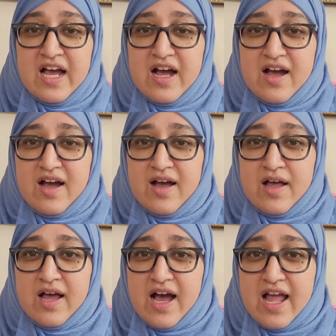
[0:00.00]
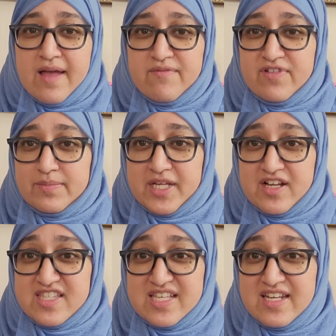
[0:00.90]
Uh, I am filming
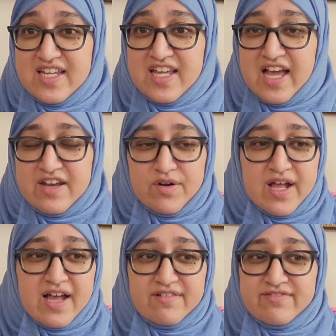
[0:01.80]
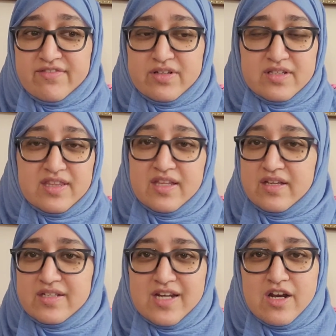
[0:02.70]
on Sunday. I don't have the
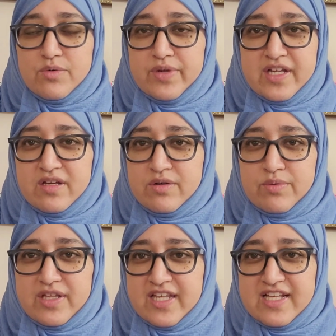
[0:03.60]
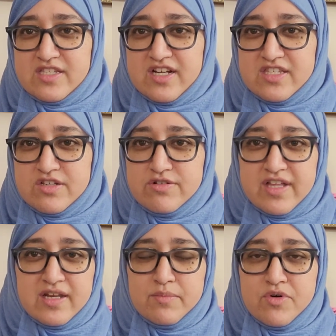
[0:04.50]
entire week while the kids are at school
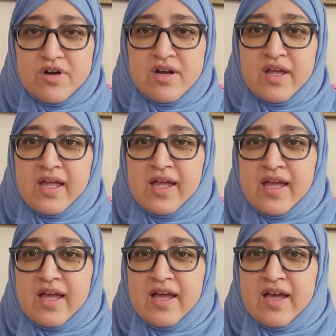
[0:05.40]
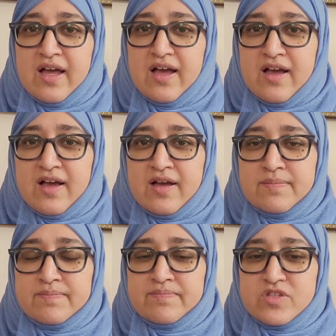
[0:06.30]
anymore.
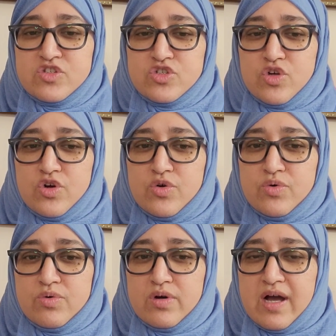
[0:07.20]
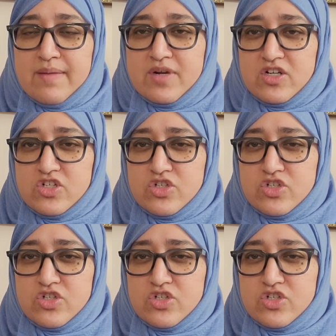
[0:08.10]
Um, so I'm not